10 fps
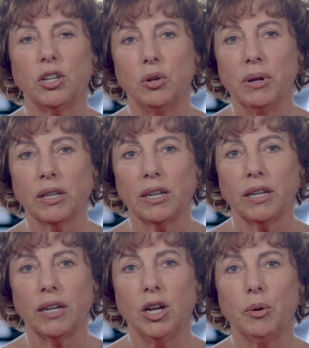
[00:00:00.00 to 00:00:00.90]

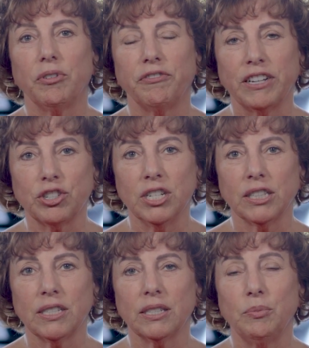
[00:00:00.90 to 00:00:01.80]
humility,
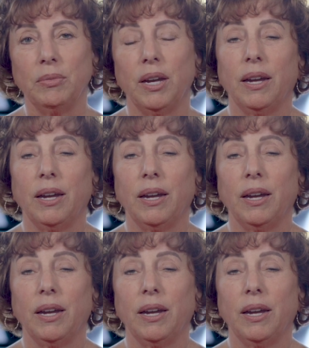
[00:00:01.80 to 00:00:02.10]
professionalism,